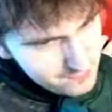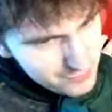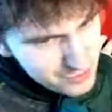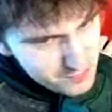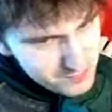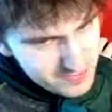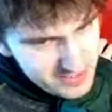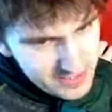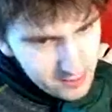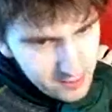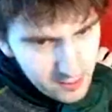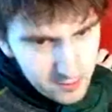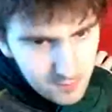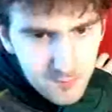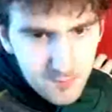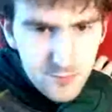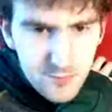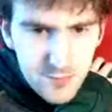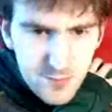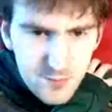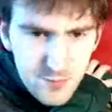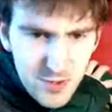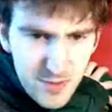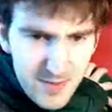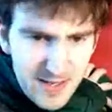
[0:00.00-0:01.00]
probably not.
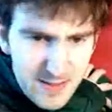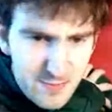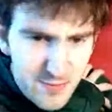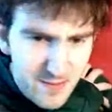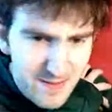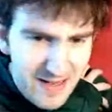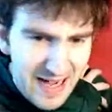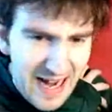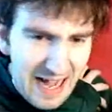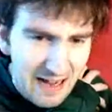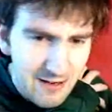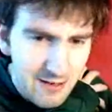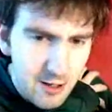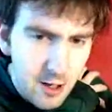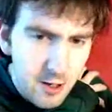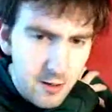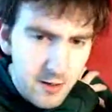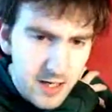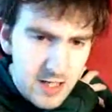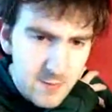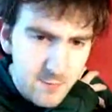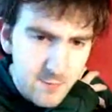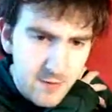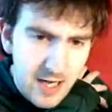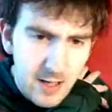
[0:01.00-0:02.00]
Probably
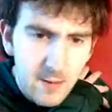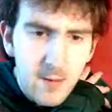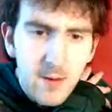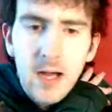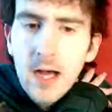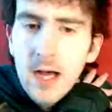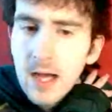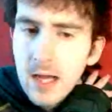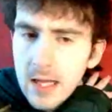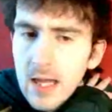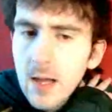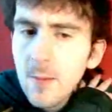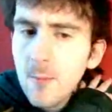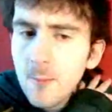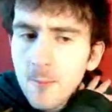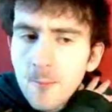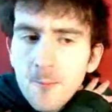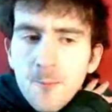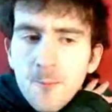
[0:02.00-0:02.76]
alcoholic Sprite. Okay.